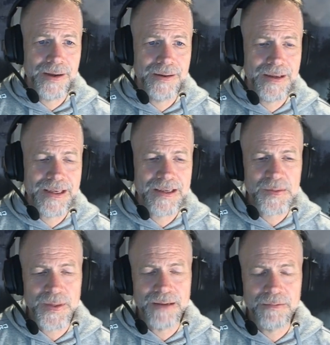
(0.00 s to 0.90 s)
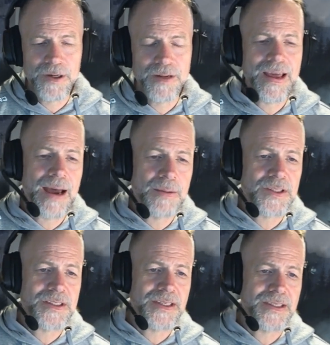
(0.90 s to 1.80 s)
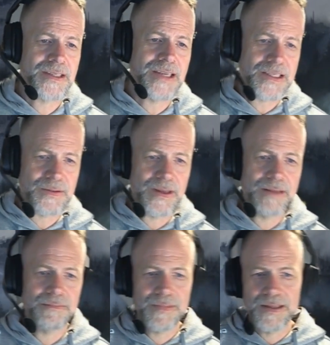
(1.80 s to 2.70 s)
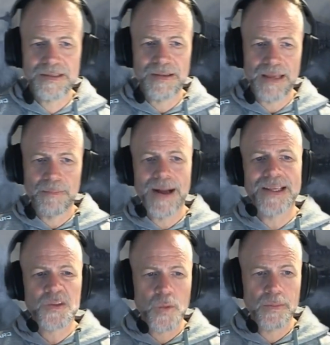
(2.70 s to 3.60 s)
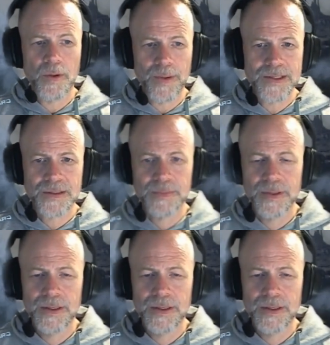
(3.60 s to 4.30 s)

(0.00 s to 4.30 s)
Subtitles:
it gives me, one of the options is it's like -1 momentum.